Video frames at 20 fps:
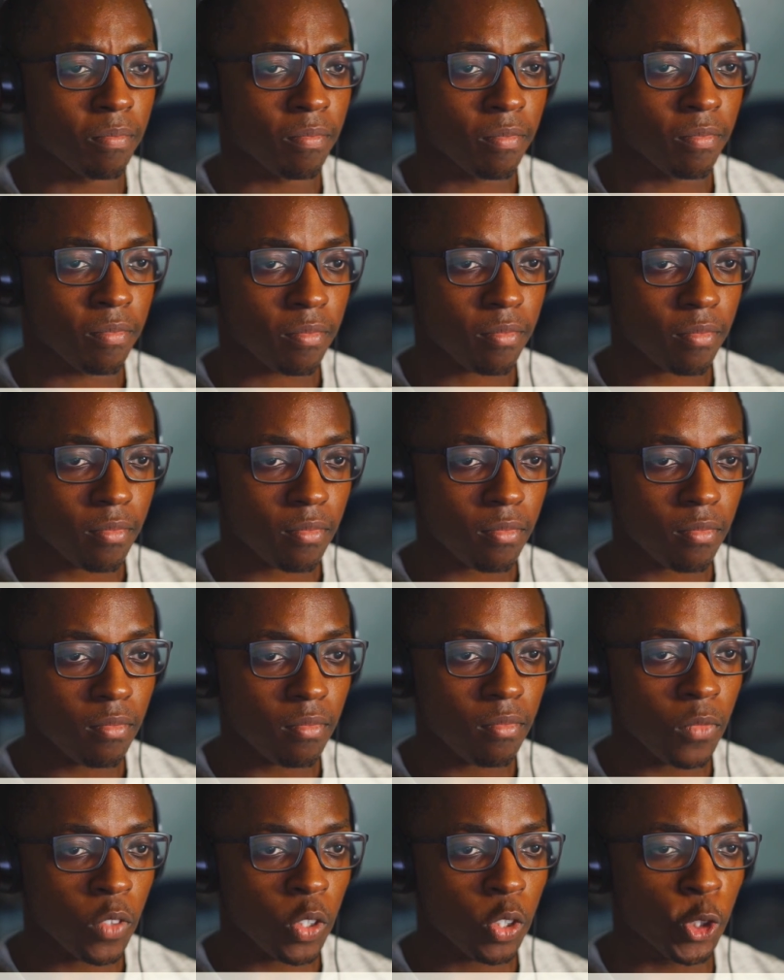Uber's
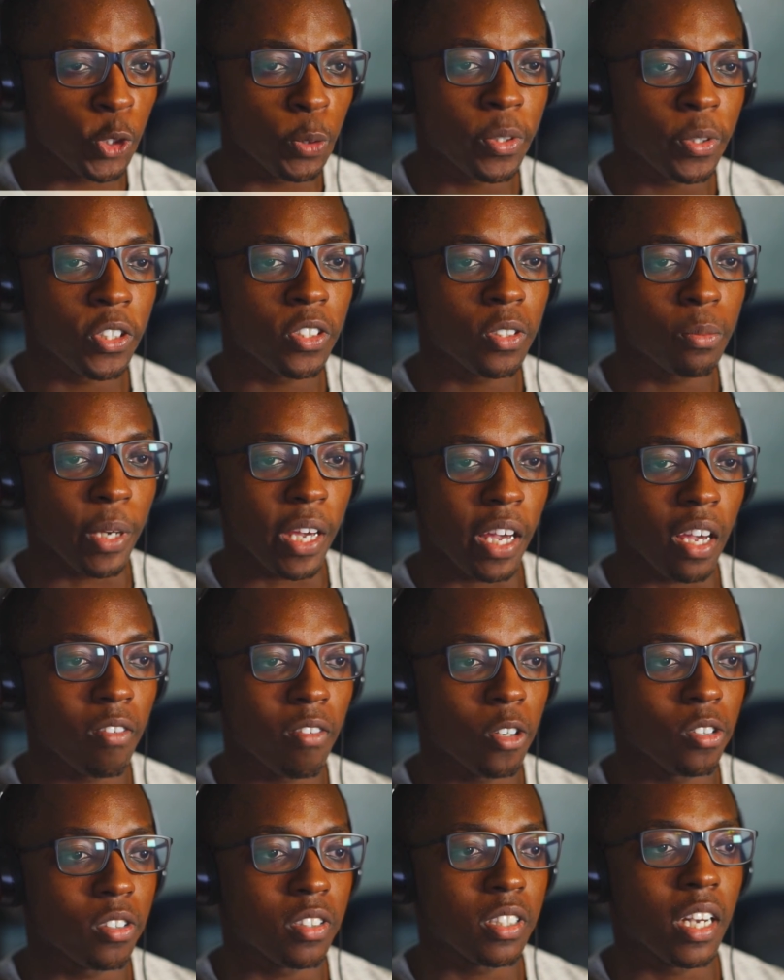behavioral science
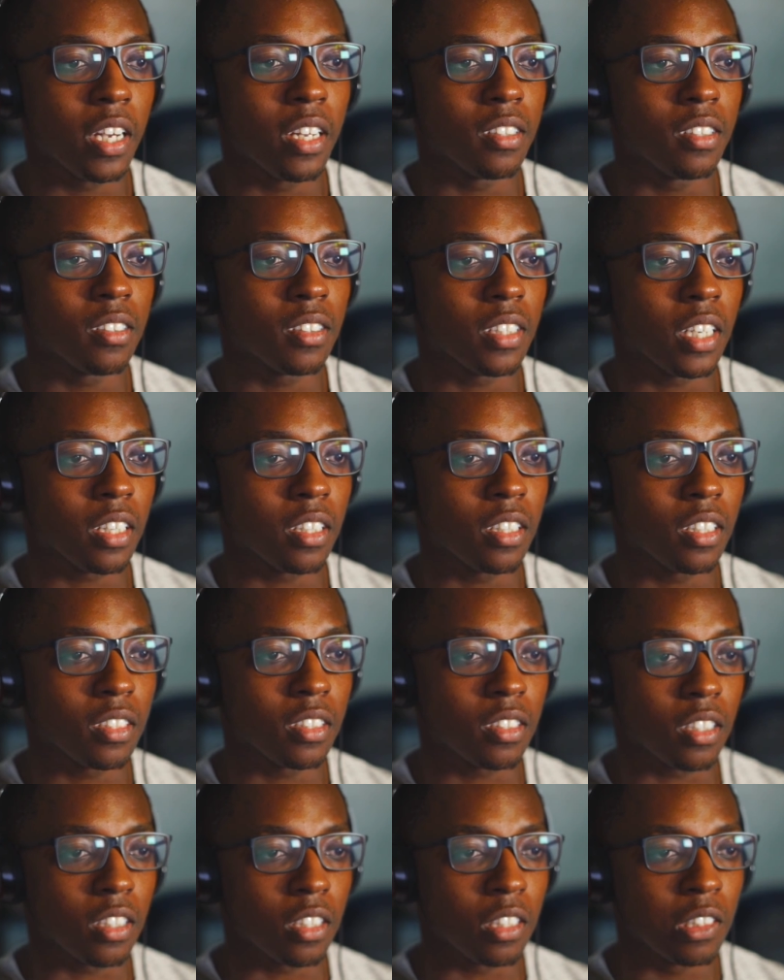techniques include
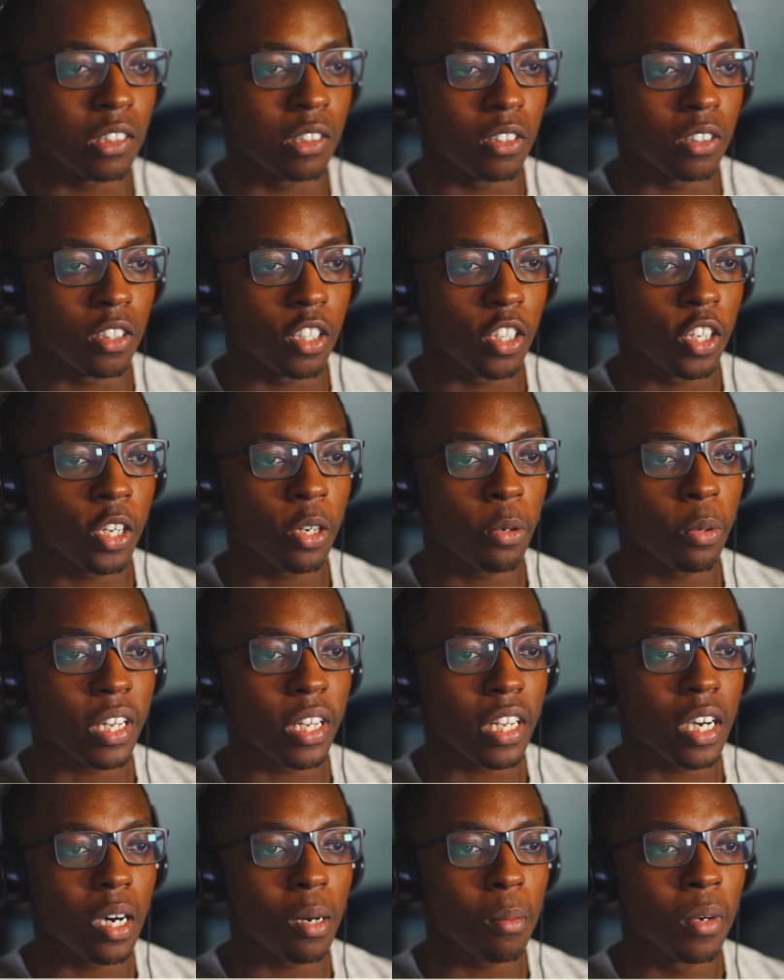queuing up the
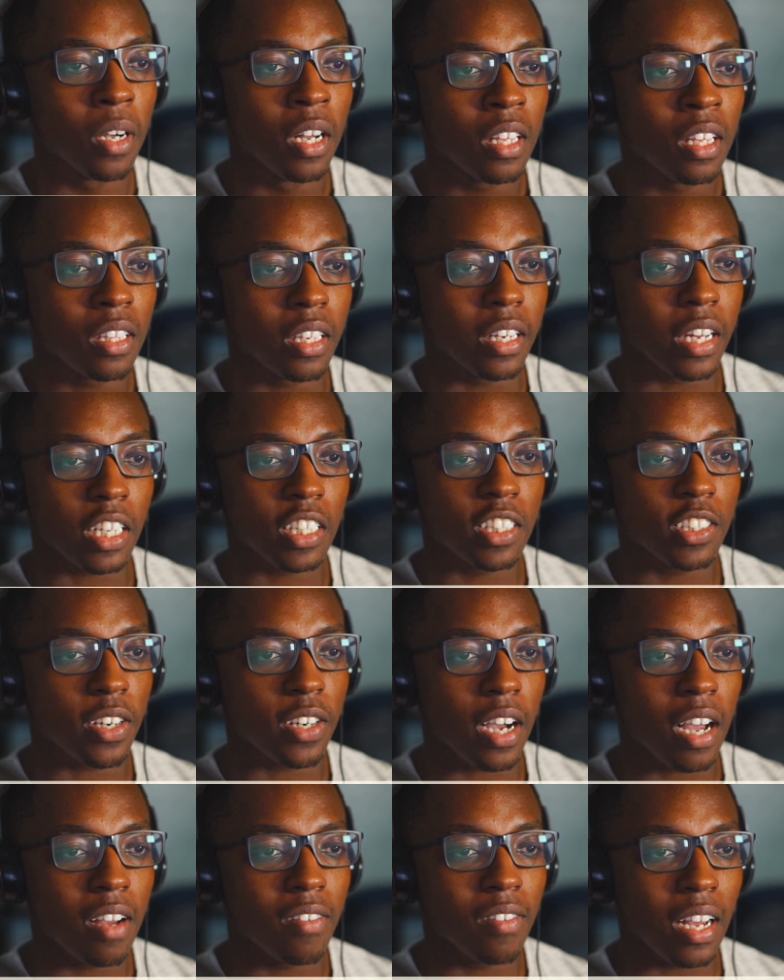next drive as the
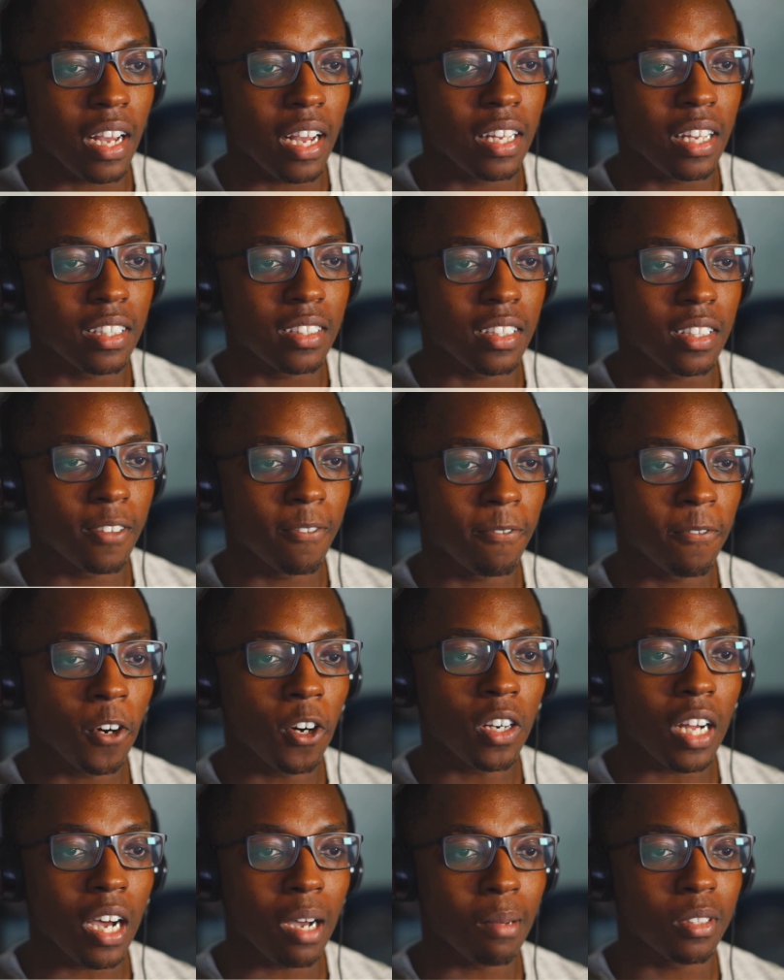default option,
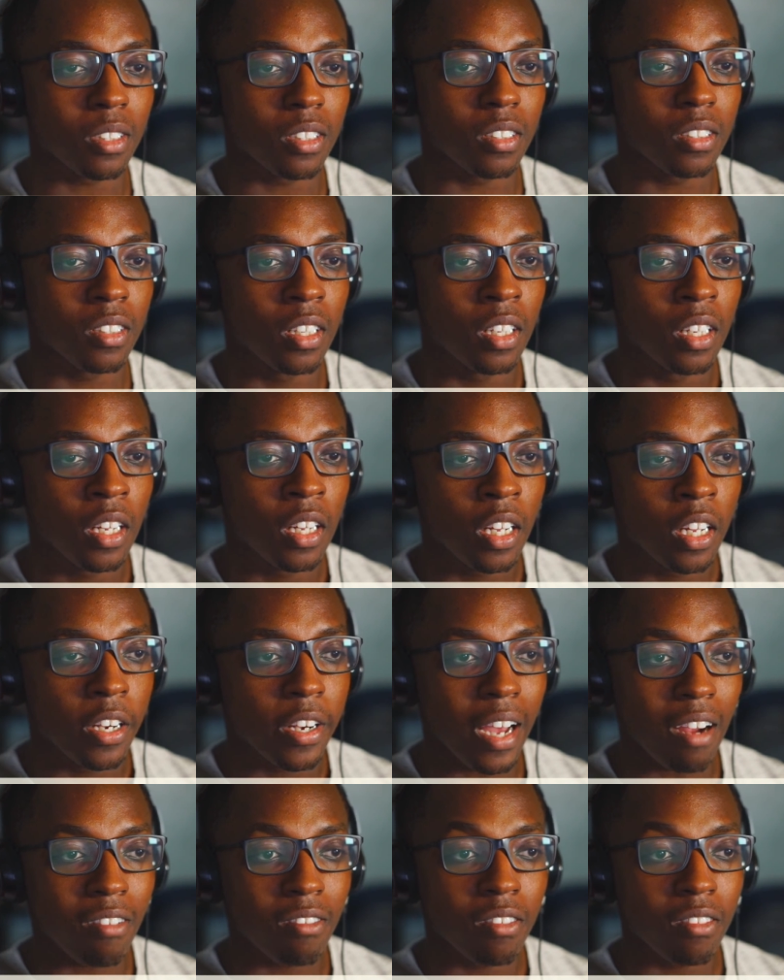not revealing the
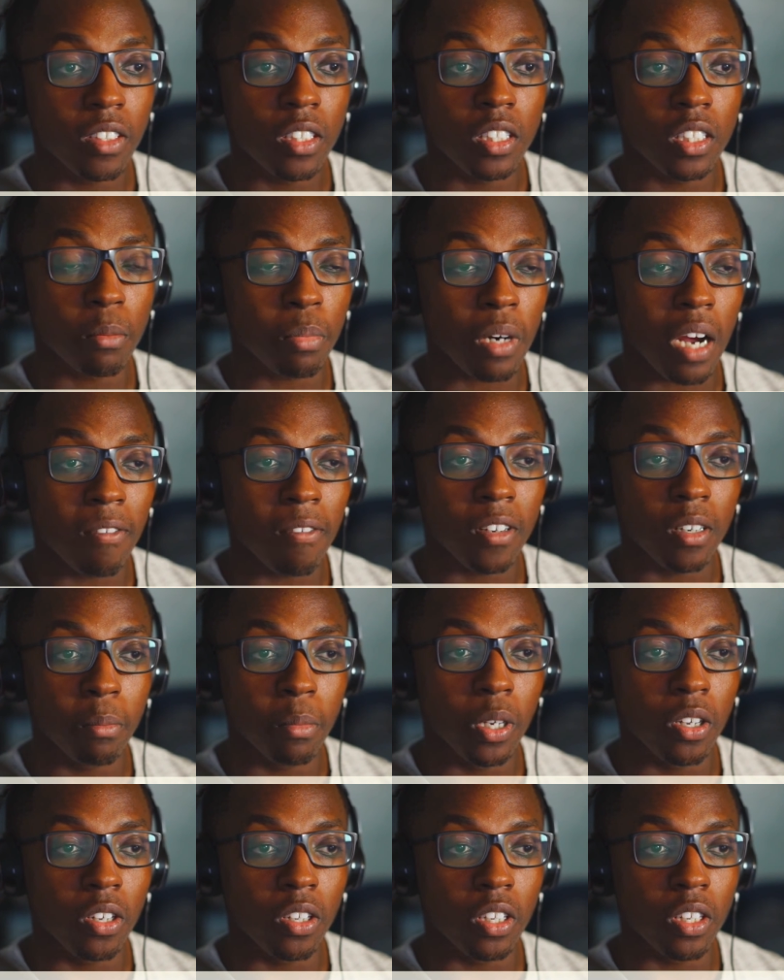profitability of that
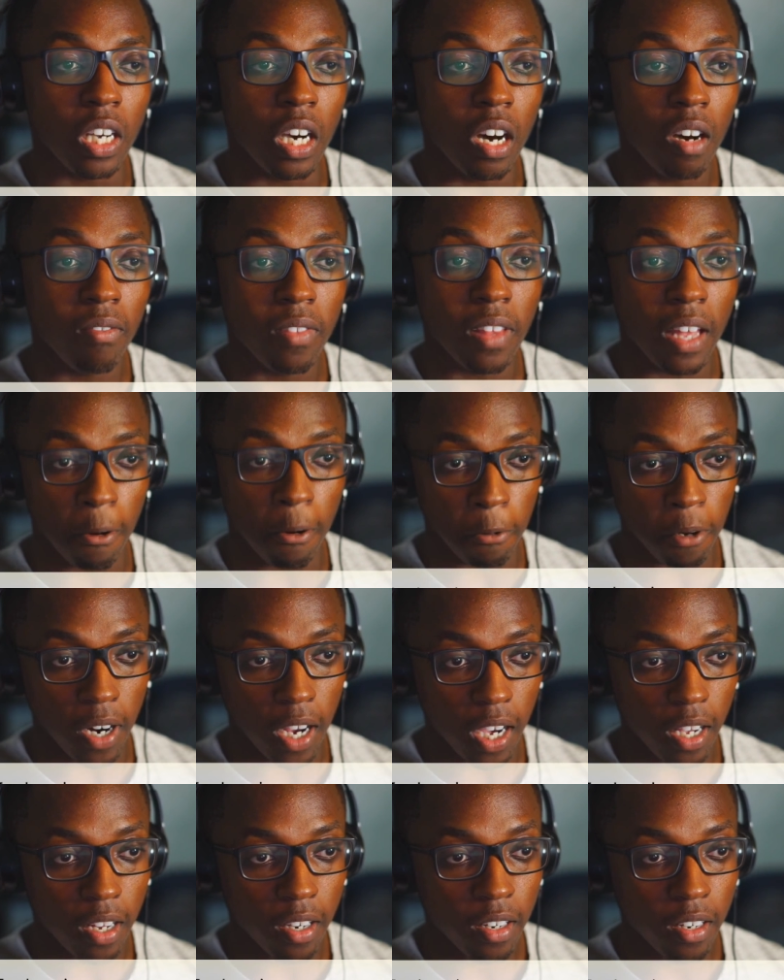ride,
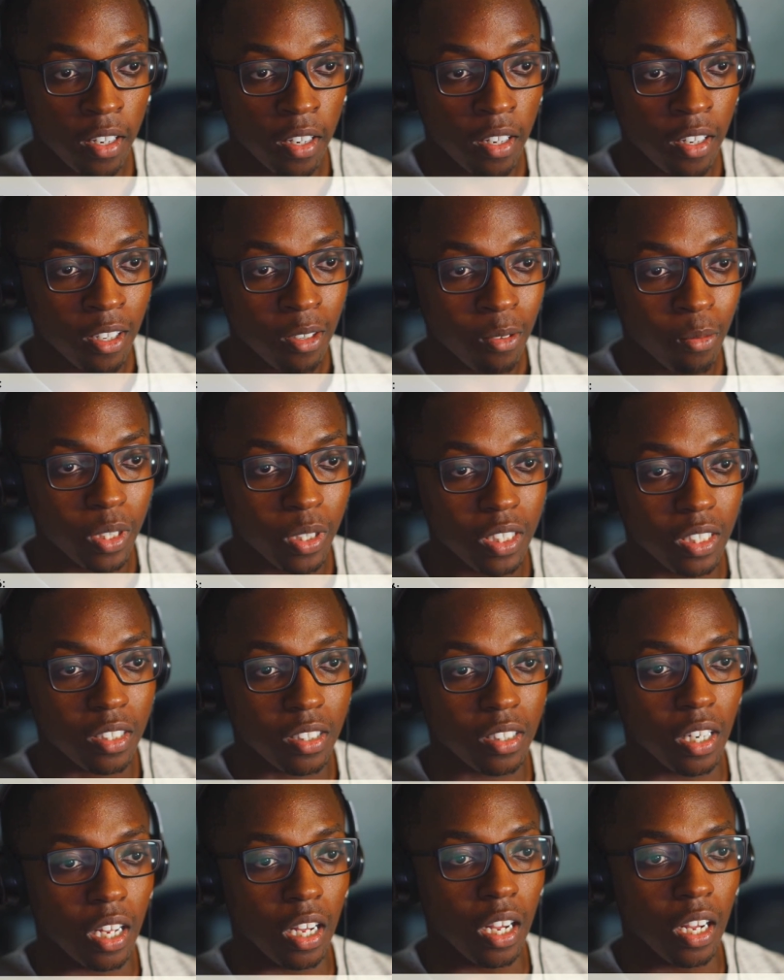which is an
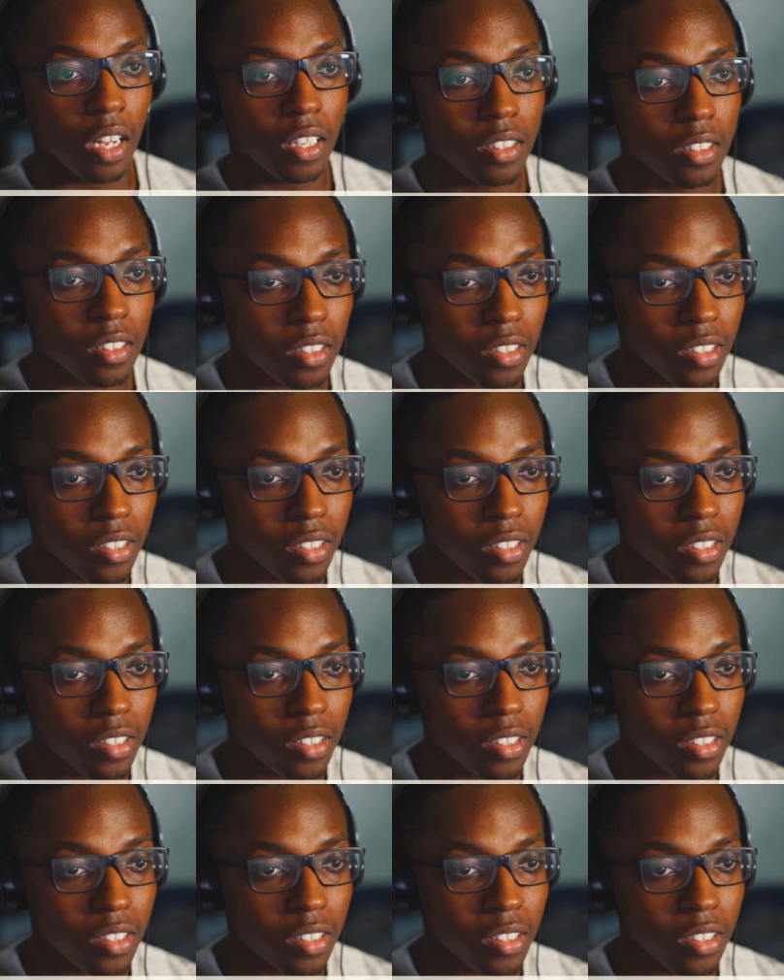uncertainty